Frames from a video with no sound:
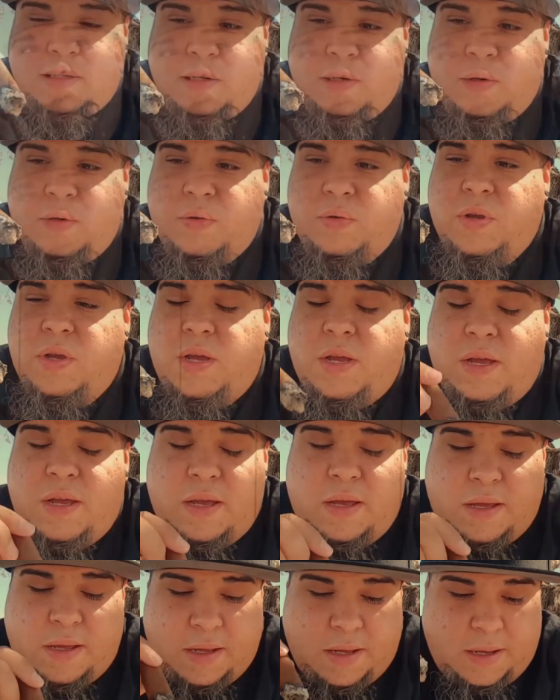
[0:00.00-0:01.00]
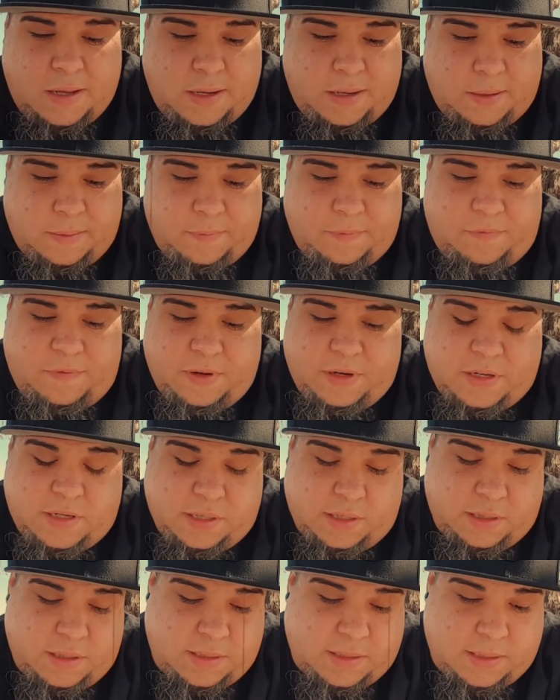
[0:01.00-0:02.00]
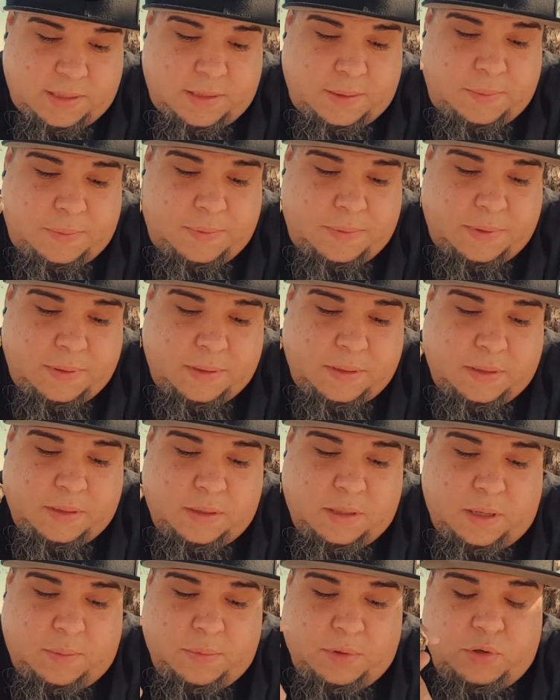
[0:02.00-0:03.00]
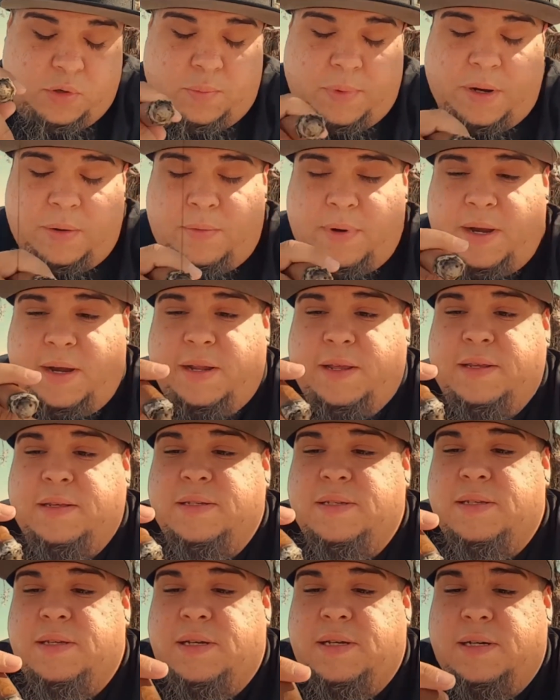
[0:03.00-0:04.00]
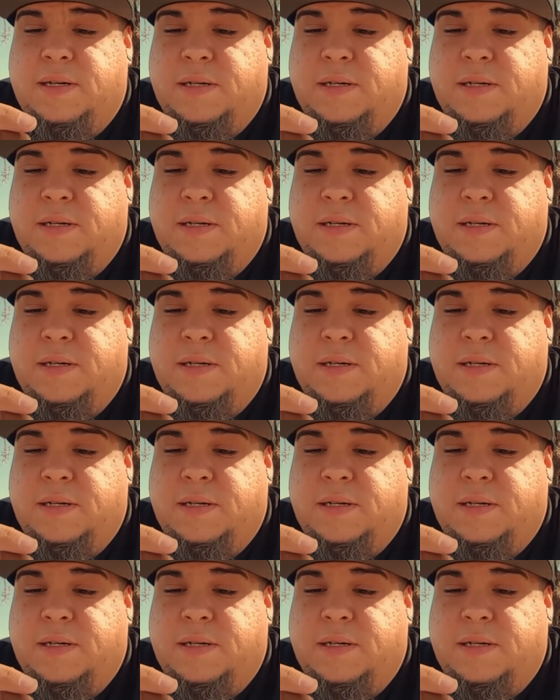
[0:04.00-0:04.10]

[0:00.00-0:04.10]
So finishing this up, I'm gonna do my ratings.